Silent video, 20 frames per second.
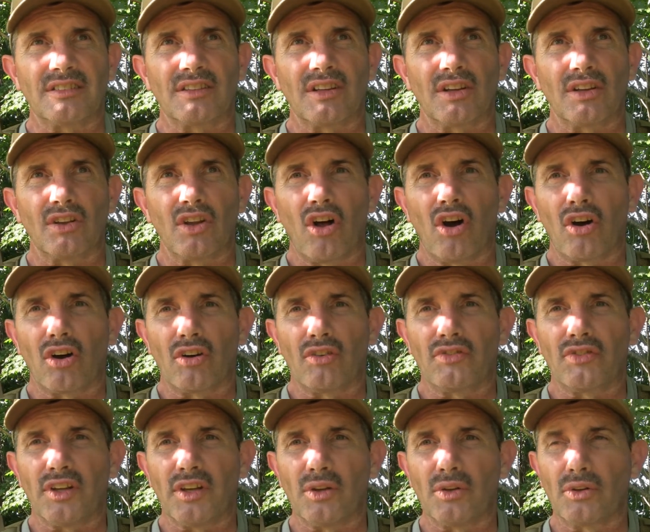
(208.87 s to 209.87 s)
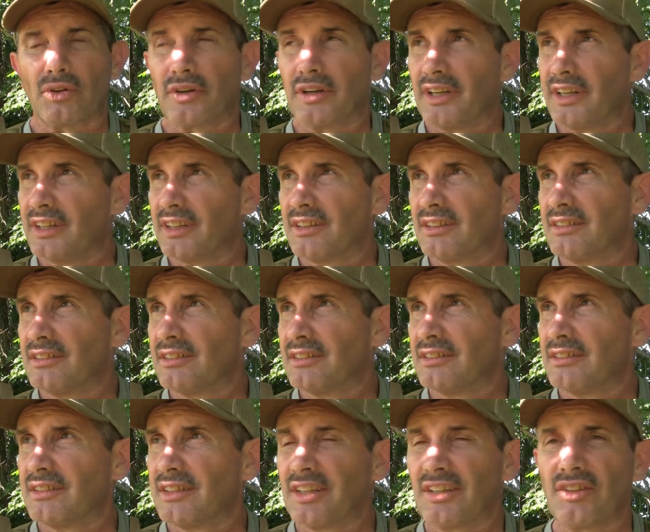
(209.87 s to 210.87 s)
along a field or
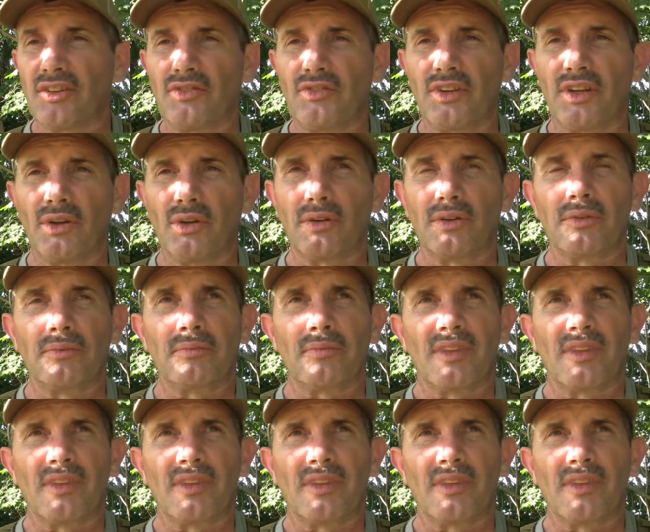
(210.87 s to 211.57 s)
in the field,